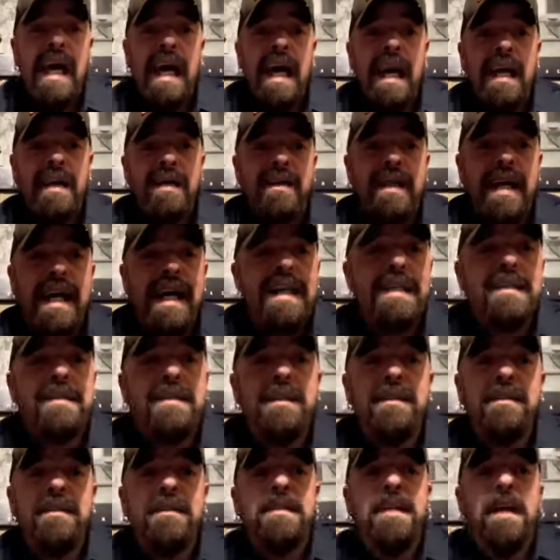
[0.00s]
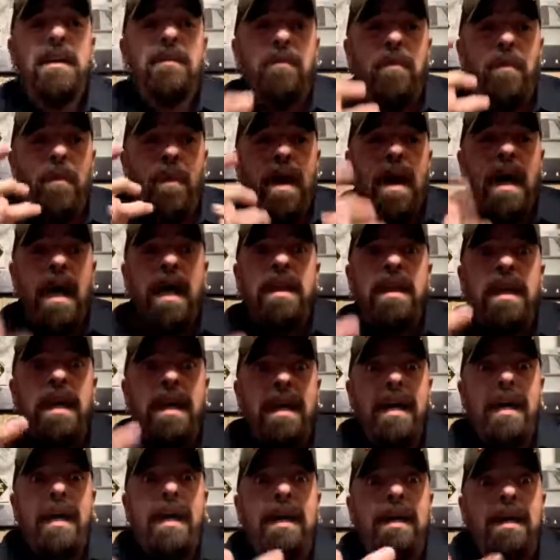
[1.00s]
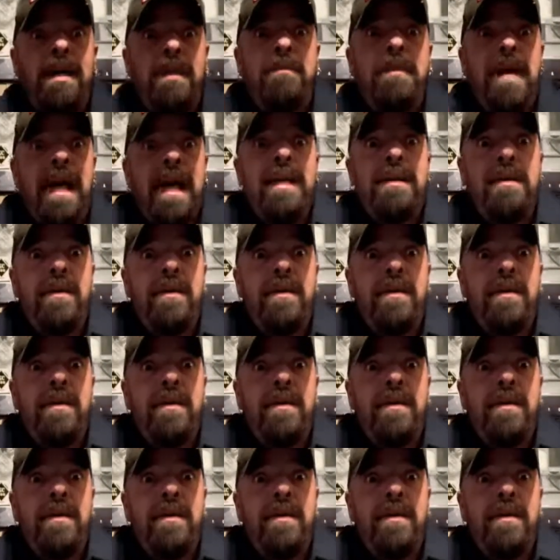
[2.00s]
And you're asking yourself, why the hell am I